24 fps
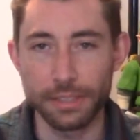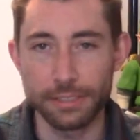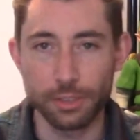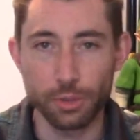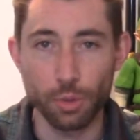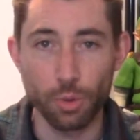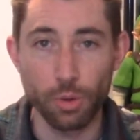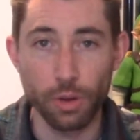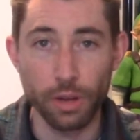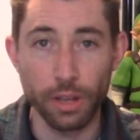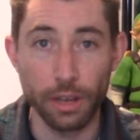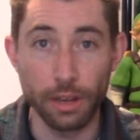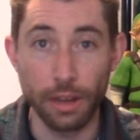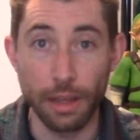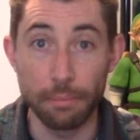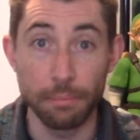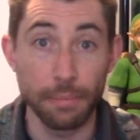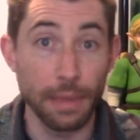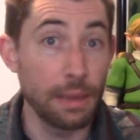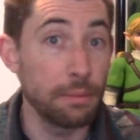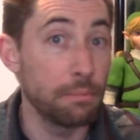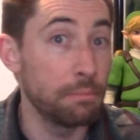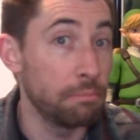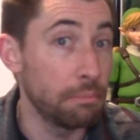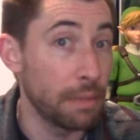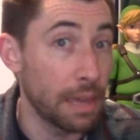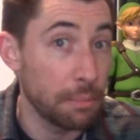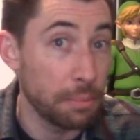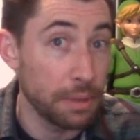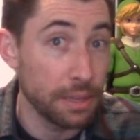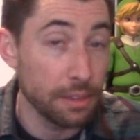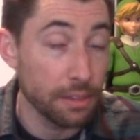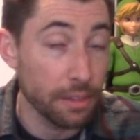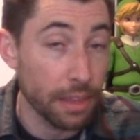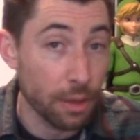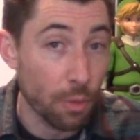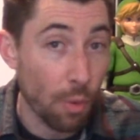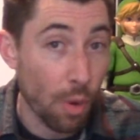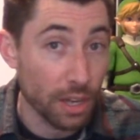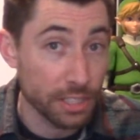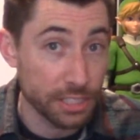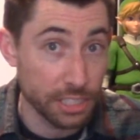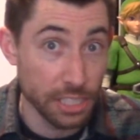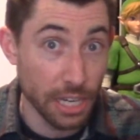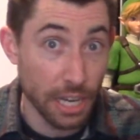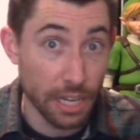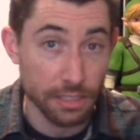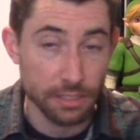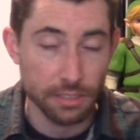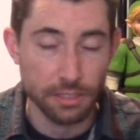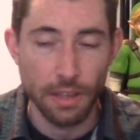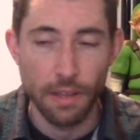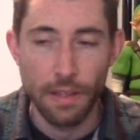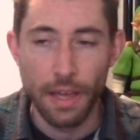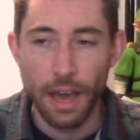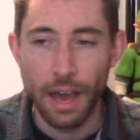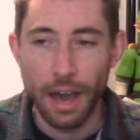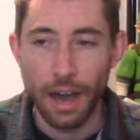story and maybe you like watching us,